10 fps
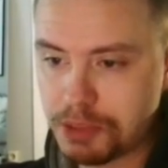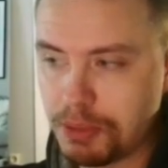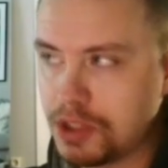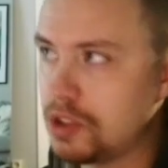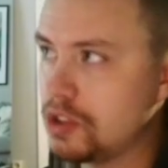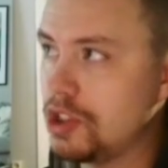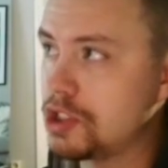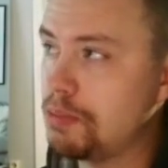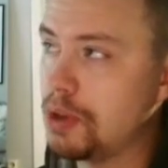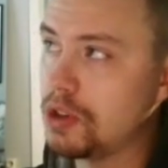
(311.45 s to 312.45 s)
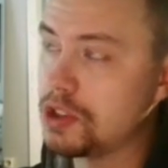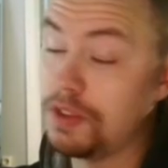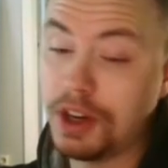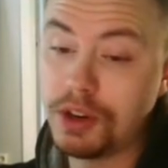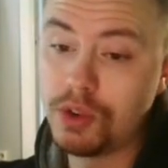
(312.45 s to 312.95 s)
but just because of
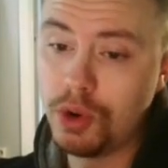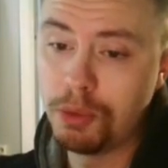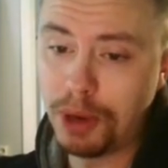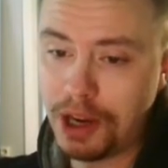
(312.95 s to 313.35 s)
their group,